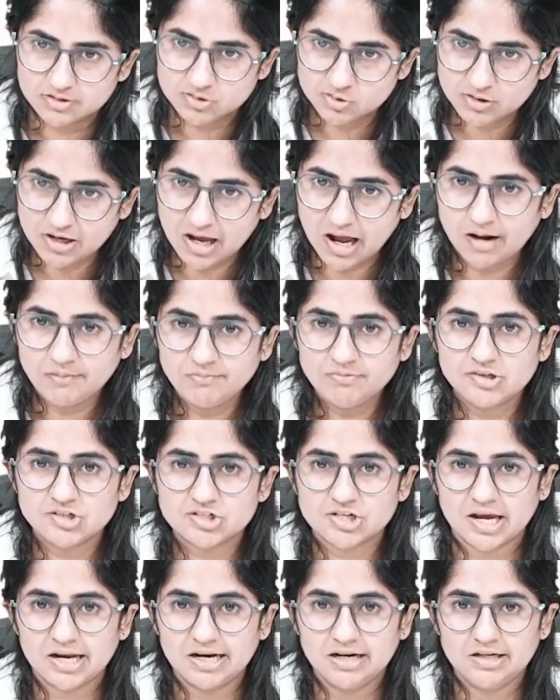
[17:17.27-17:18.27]
calm the
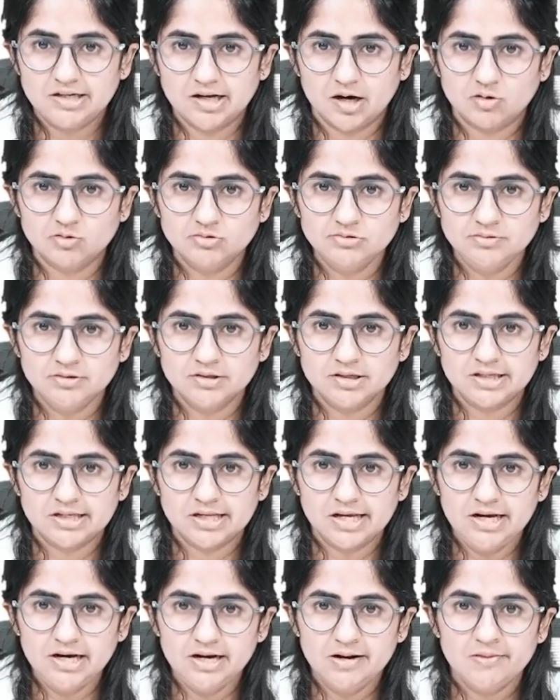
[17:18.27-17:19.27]
child down,
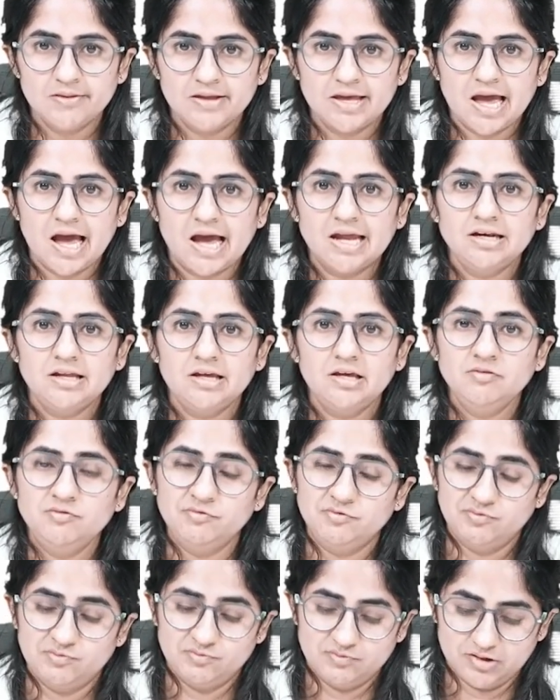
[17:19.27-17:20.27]
right? And if
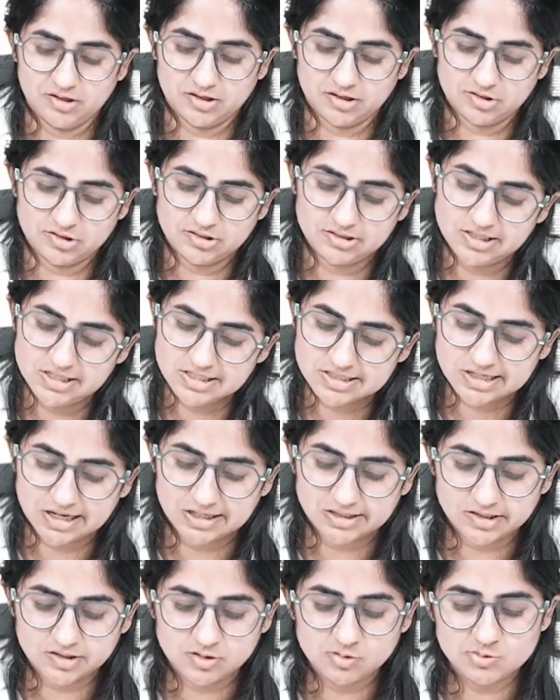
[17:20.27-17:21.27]
this
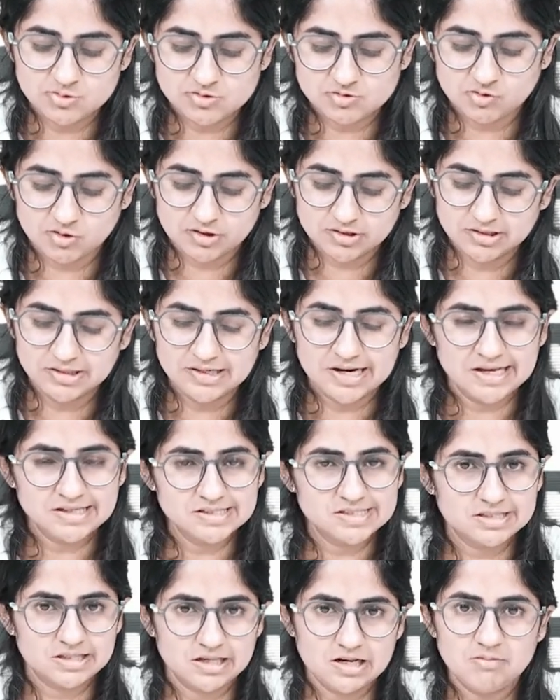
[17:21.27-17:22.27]
continues for the
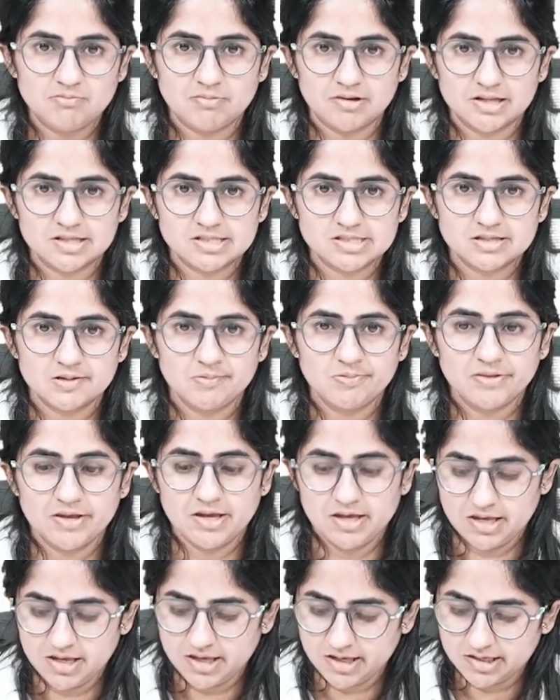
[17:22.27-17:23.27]
next 3 minutes.
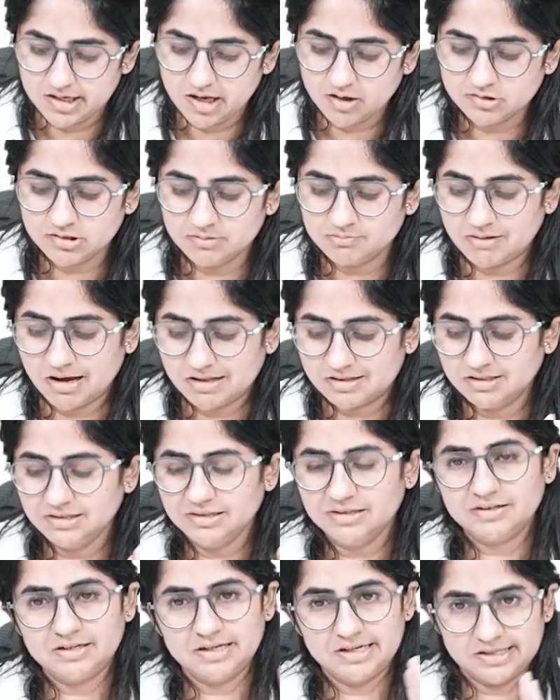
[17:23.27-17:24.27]
Now the
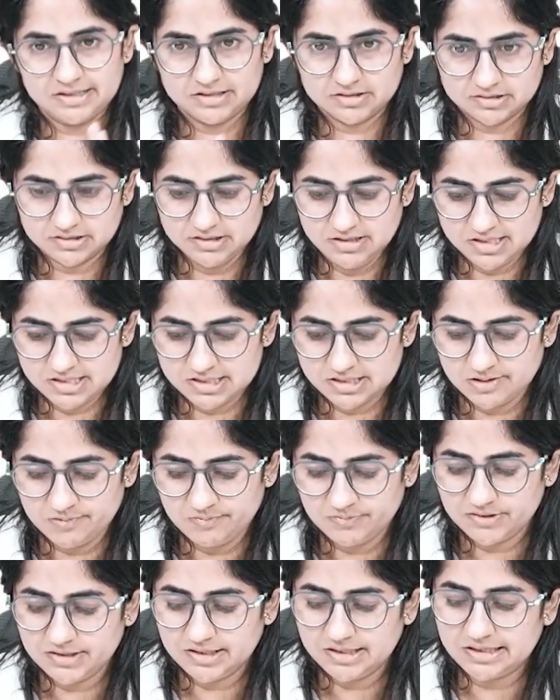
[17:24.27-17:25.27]
mother returns,
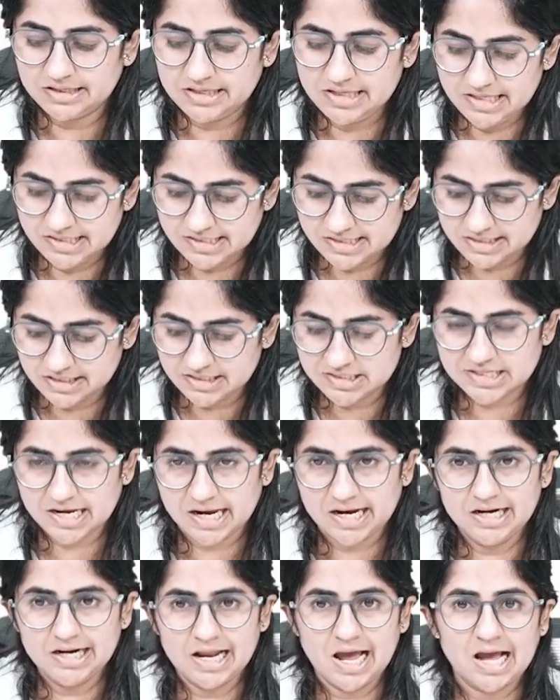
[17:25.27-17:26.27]
greets the
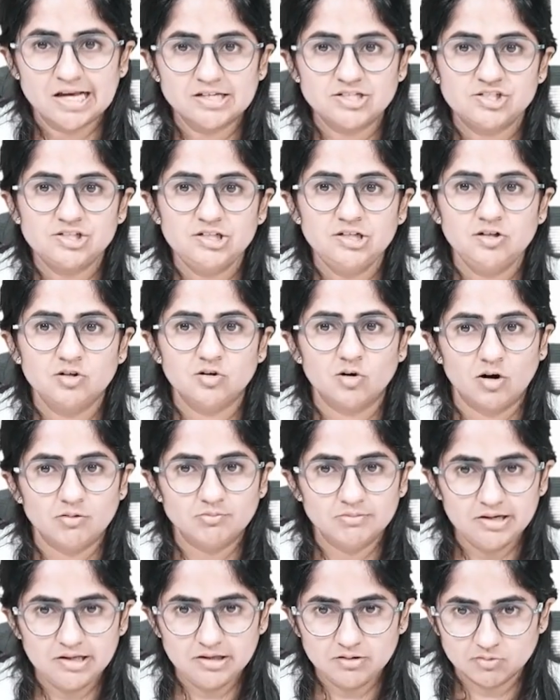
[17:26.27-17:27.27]
child as she
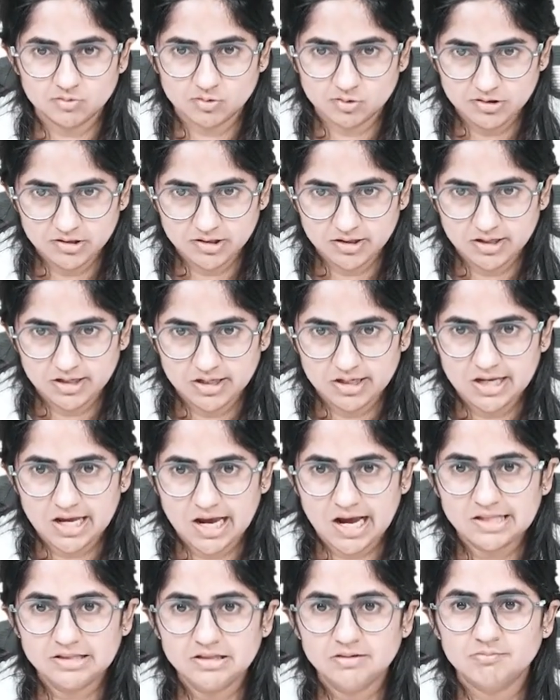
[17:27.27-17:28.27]
normally would,
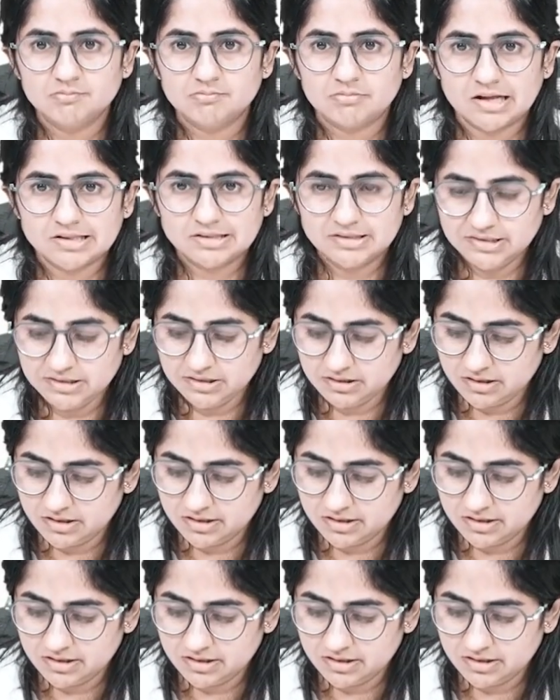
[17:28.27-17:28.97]
and the mother